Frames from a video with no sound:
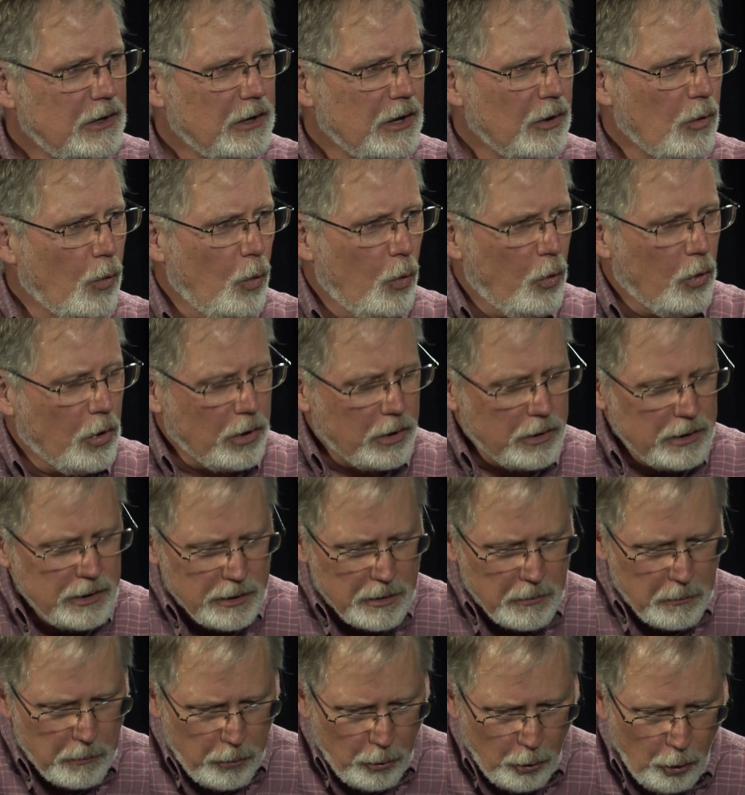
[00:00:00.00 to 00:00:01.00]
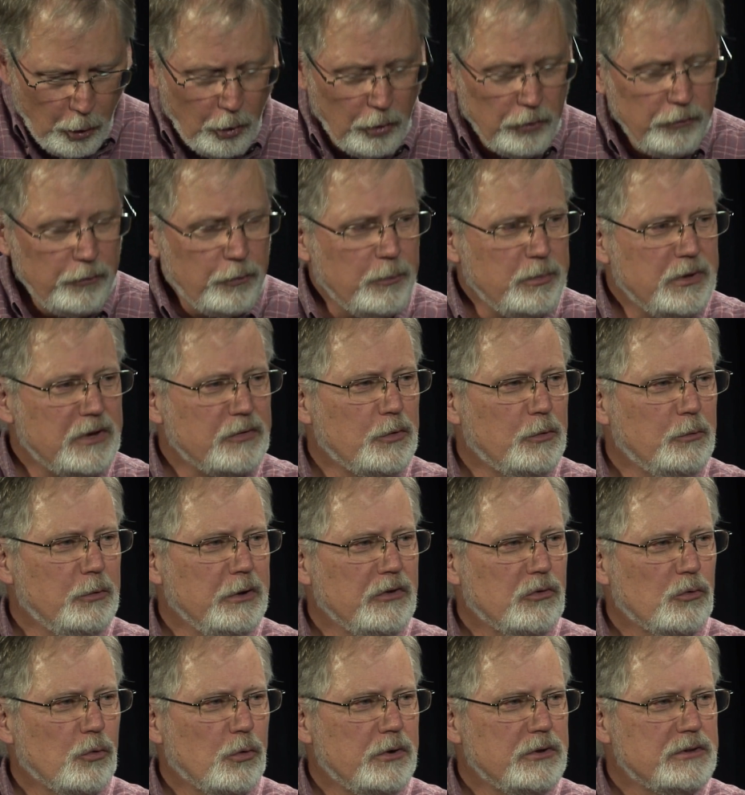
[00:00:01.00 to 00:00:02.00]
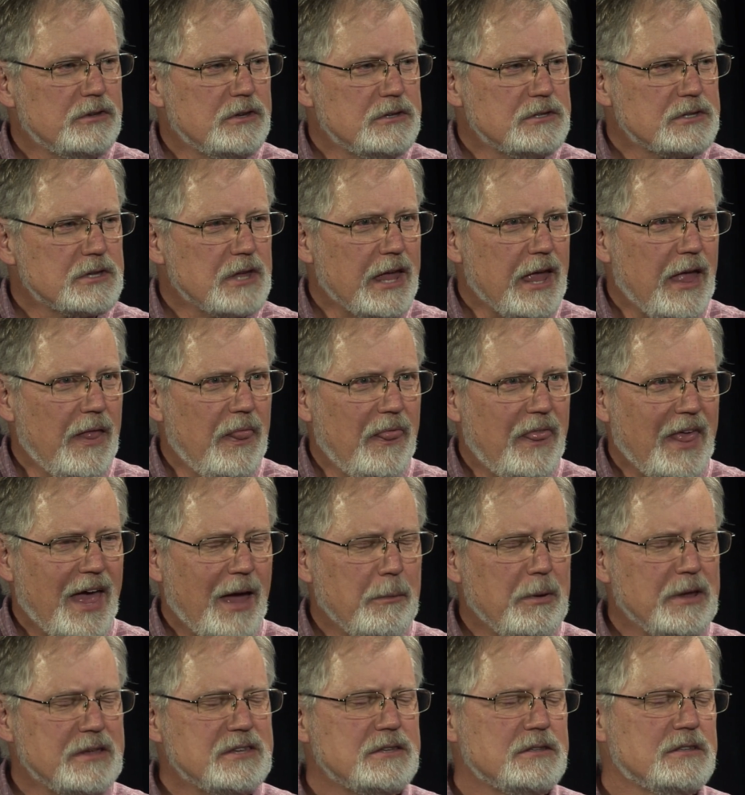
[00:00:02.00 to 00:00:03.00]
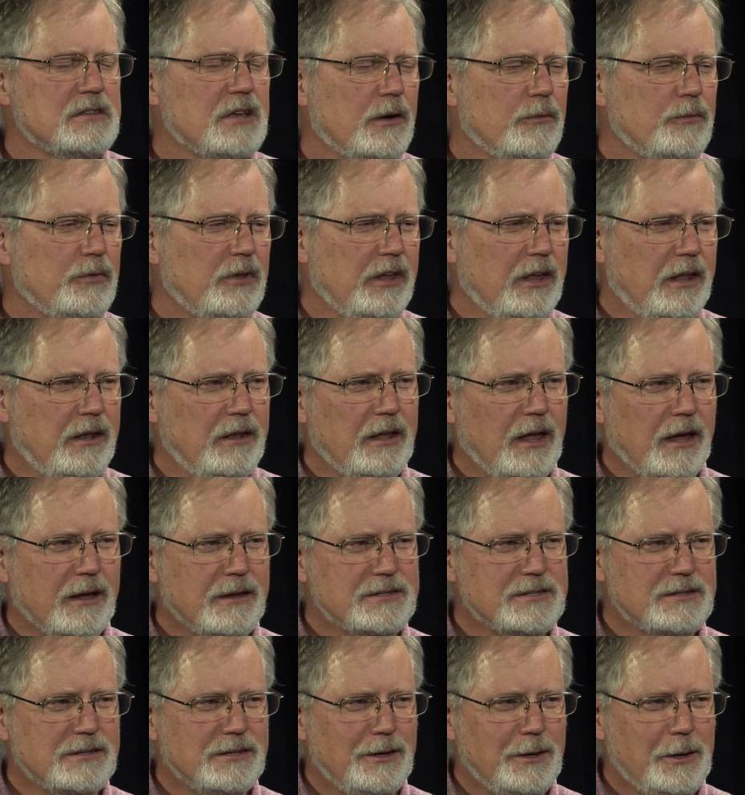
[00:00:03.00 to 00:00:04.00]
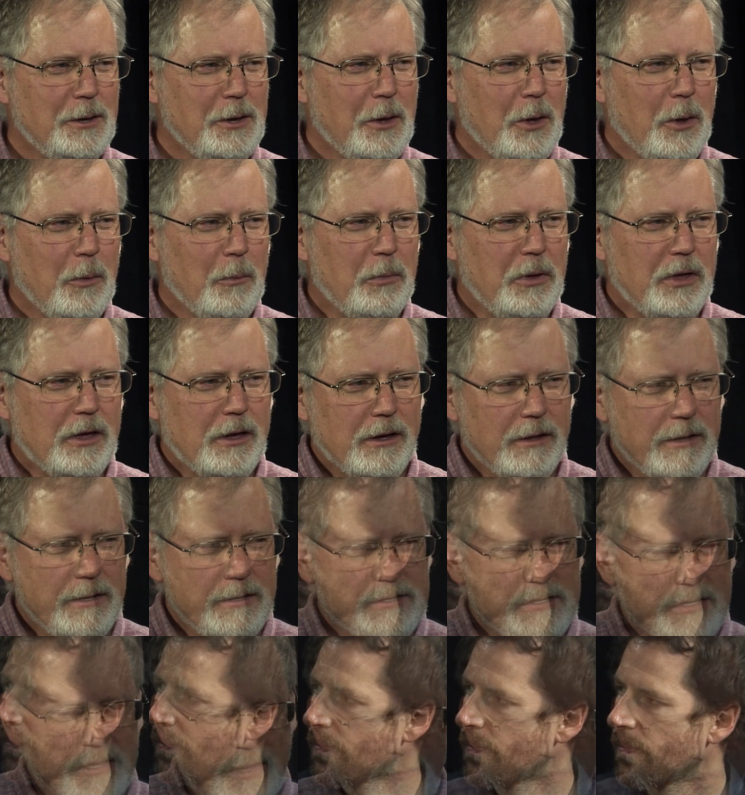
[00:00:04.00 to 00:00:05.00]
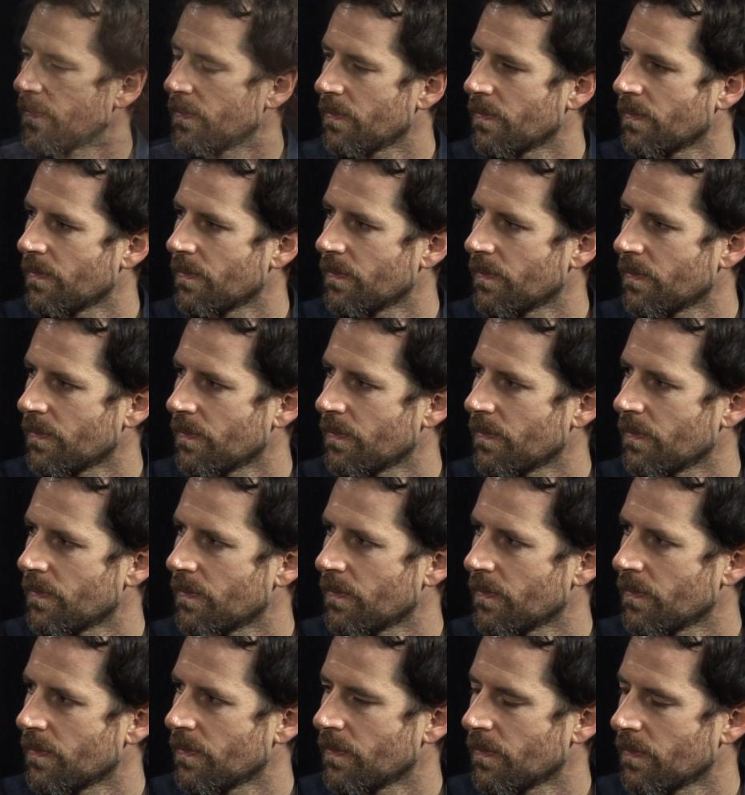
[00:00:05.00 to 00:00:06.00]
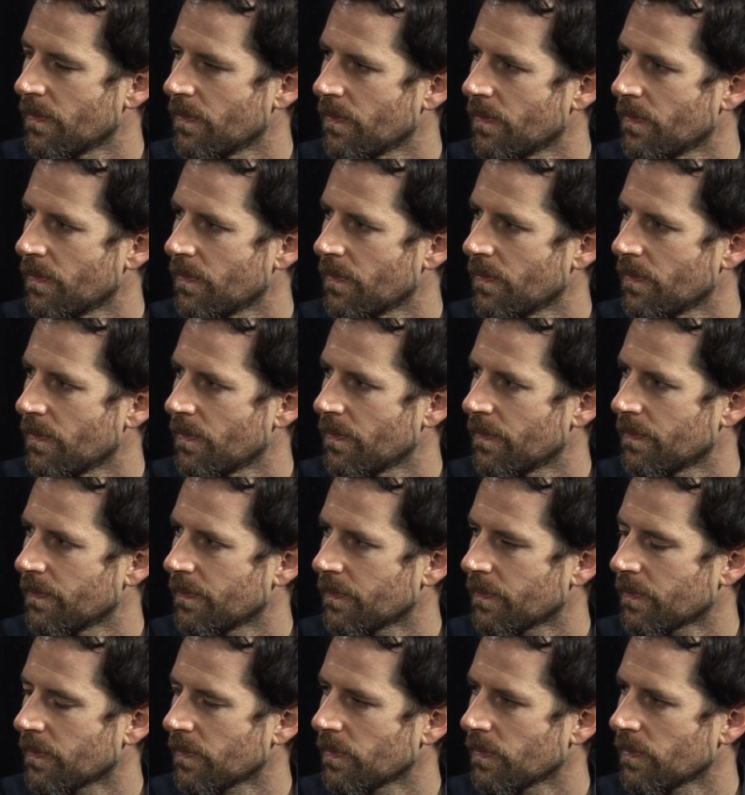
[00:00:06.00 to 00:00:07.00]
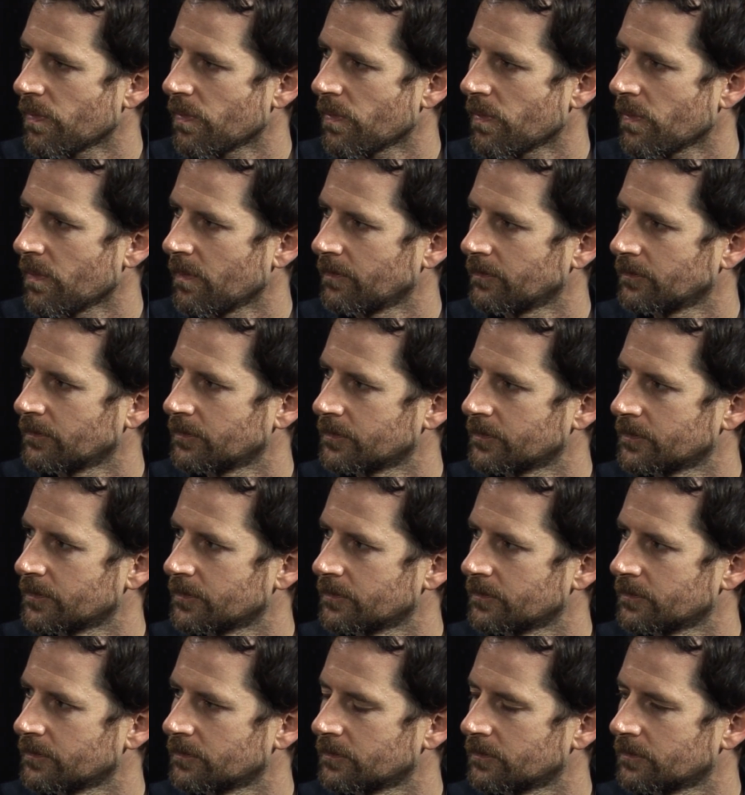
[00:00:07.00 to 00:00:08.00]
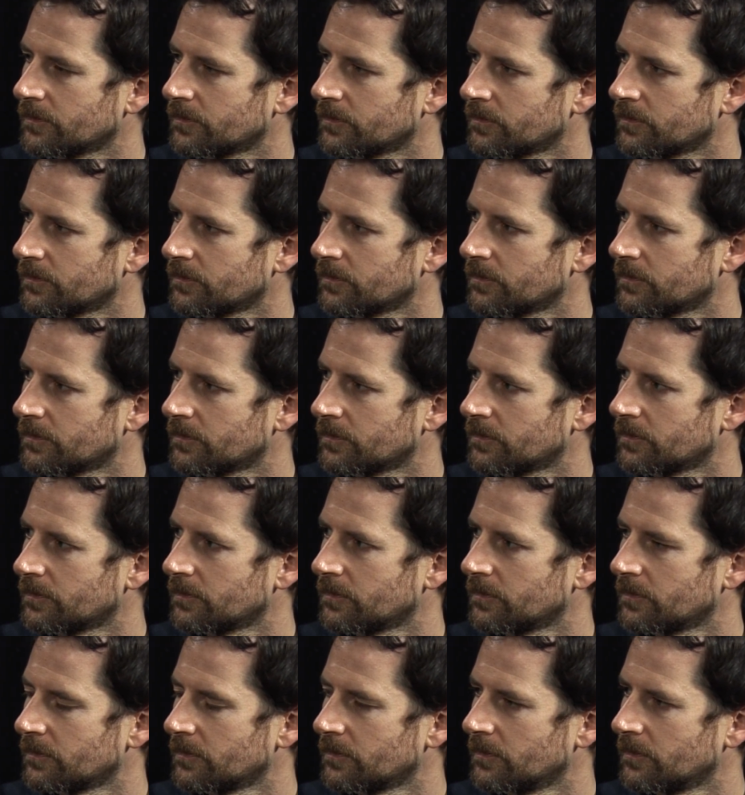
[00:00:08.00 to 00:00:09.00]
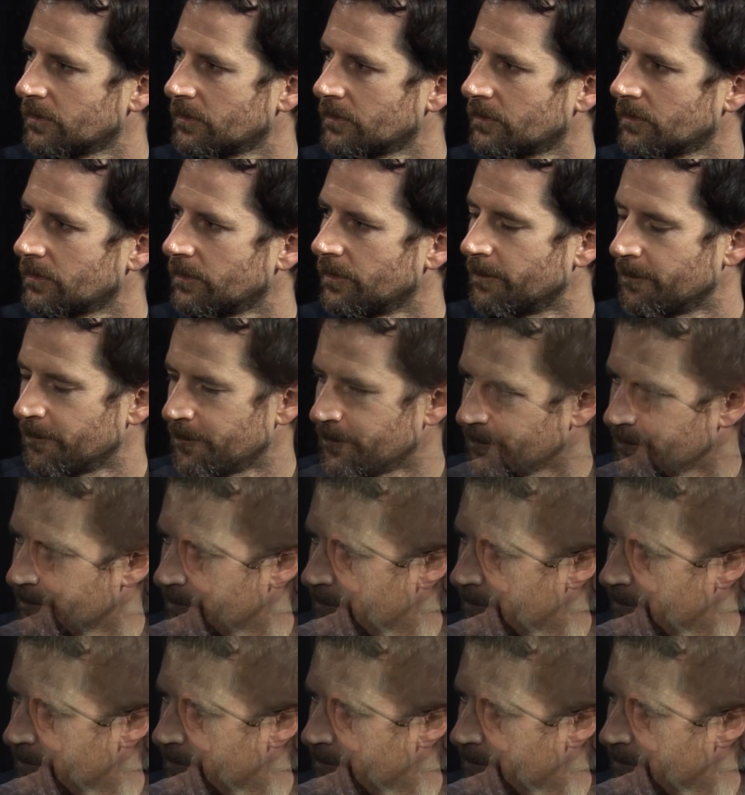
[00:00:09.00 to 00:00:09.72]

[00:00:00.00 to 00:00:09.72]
or pulled from different resources, and that makes it tough to index, because if the crawler comes around and sees this page, but the page is not the page, because